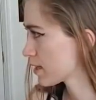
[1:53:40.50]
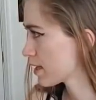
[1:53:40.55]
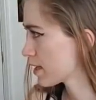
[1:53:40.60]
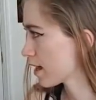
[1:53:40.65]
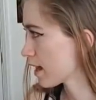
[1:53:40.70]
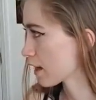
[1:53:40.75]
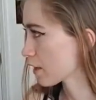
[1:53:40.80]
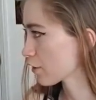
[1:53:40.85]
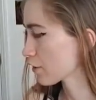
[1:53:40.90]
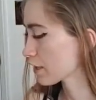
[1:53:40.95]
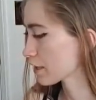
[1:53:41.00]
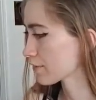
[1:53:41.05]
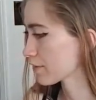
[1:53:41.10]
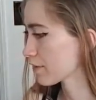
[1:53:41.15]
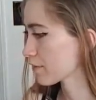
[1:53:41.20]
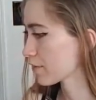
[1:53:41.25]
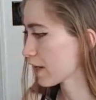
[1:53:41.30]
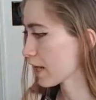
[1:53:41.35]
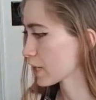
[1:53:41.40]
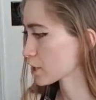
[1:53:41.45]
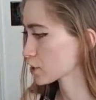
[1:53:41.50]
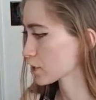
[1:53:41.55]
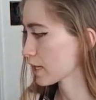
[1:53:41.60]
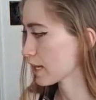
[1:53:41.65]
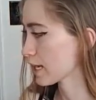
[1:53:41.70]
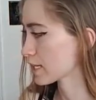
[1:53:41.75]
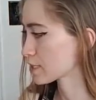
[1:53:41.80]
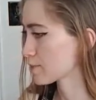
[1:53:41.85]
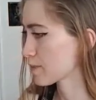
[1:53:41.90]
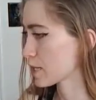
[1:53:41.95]
I don't think I've ever actually
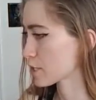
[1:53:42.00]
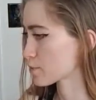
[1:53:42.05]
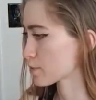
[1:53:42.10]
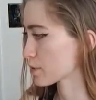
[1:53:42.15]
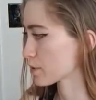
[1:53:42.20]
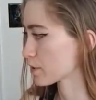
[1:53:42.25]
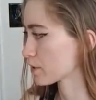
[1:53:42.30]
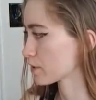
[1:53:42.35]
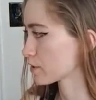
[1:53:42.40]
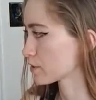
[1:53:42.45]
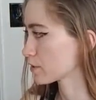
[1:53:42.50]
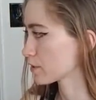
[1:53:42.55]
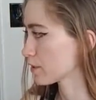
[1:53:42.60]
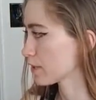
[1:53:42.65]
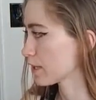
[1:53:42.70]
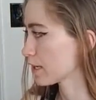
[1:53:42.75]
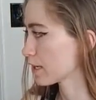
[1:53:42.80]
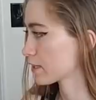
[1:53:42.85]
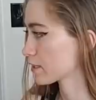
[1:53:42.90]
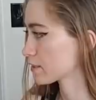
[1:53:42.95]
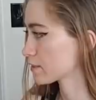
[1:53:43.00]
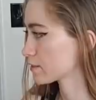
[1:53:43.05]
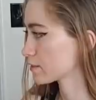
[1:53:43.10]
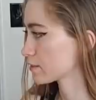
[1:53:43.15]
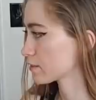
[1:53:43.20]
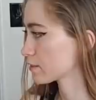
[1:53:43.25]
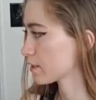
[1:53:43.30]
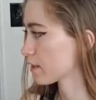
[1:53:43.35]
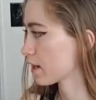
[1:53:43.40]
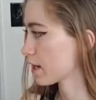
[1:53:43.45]
had smash burger. Like,
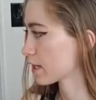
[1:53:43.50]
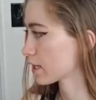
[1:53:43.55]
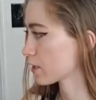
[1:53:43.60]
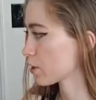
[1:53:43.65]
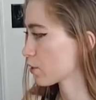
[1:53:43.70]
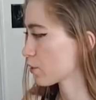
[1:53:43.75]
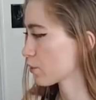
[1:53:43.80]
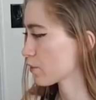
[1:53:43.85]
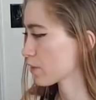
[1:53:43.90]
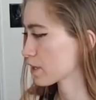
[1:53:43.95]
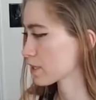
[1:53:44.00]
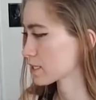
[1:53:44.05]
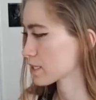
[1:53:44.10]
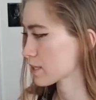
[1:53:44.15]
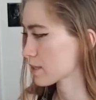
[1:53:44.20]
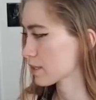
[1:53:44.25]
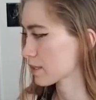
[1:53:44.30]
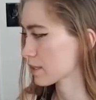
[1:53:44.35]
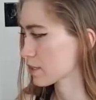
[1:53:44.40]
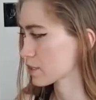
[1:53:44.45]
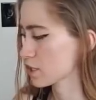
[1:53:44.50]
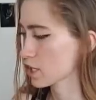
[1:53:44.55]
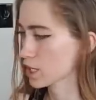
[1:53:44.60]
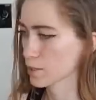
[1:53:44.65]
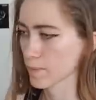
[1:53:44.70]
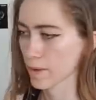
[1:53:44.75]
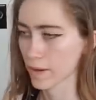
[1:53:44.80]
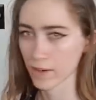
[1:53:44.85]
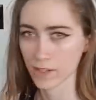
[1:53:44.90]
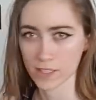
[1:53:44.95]
I know that it's a thing they
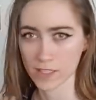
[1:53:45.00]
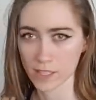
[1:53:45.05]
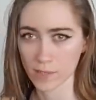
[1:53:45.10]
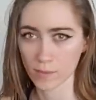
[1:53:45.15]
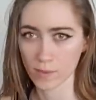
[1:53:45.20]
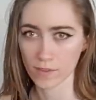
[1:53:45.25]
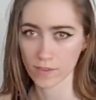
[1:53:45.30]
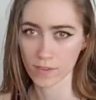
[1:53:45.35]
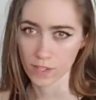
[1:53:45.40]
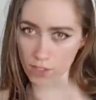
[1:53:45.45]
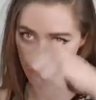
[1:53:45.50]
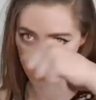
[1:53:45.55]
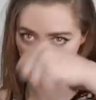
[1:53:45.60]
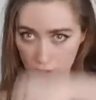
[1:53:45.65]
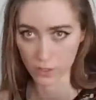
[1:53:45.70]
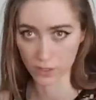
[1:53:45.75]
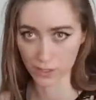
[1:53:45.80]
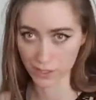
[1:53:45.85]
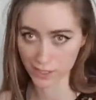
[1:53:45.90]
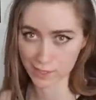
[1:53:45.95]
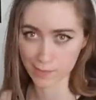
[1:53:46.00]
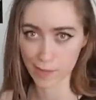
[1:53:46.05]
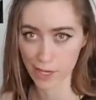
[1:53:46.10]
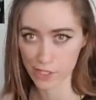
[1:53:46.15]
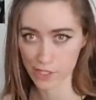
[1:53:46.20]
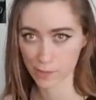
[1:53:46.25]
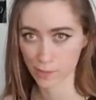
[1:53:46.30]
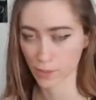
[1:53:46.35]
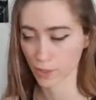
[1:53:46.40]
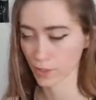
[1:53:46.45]
talk about, and it's like whenever they just literally
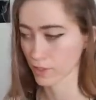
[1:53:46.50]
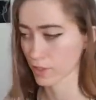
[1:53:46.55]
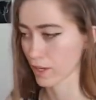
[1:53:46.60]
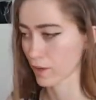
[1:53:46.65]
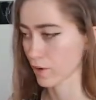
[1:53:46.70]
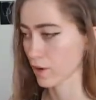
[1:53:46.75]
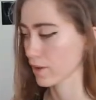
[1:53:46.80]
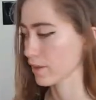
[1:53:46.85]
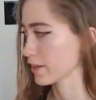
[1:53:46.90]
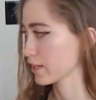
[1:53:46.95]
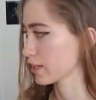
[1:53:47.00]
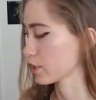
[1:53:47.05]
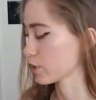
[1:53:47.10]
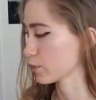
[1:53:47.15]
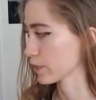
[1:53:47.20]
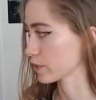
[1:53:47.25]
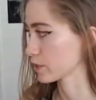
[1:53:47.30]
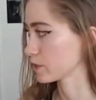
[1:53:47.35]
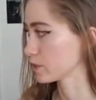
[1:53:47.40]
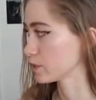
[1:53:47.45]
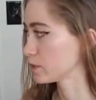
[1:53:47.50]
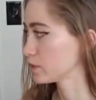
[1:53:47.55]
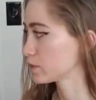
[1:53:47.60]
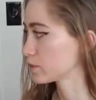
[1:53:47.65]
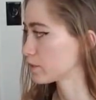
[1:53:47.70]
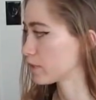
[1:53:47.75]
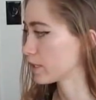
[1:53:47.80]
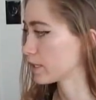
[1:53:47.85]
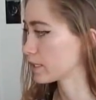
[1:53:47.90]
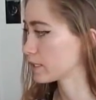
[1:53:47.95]
smash the burger down on like a griddle,
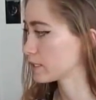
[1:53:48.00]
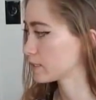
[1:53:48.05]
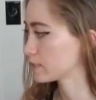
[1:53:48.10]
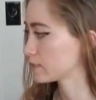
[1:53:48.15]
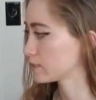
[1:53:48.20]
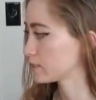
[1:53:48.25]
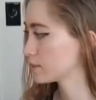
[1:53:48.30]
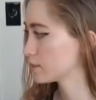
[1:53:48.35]
right?